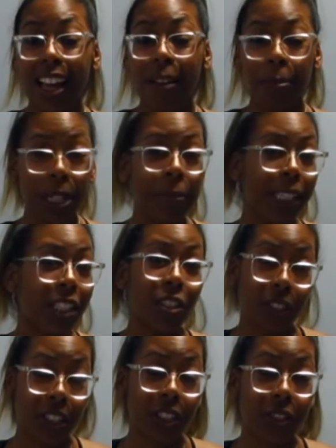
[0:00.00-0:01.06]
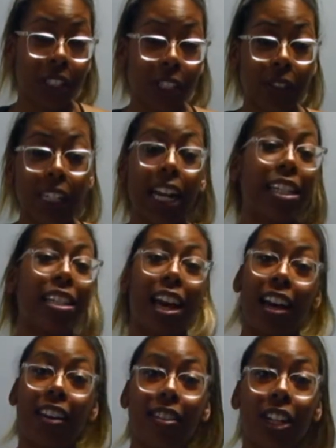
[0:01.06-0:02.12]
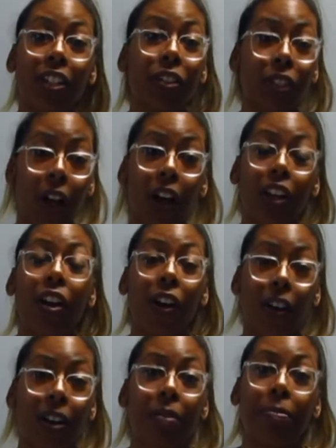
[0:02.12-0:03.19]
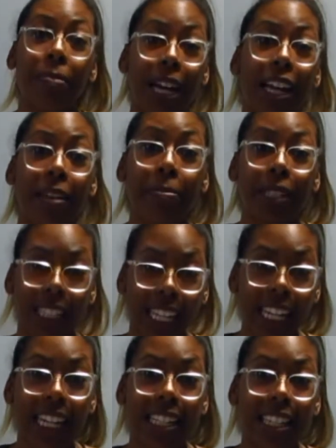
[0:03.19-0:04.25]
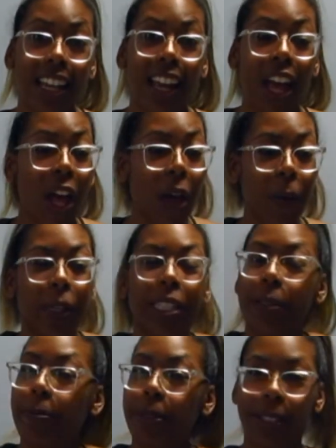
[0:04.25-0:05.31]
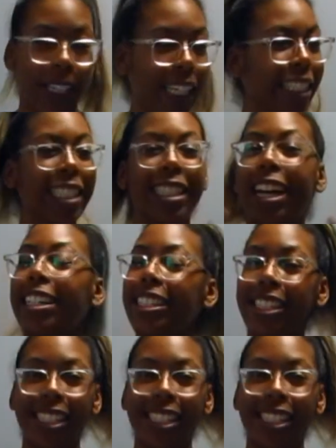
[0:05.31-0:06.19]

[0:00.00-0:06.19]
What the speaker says: Pretty much, long story short, I just had a lot on my plate, which brings us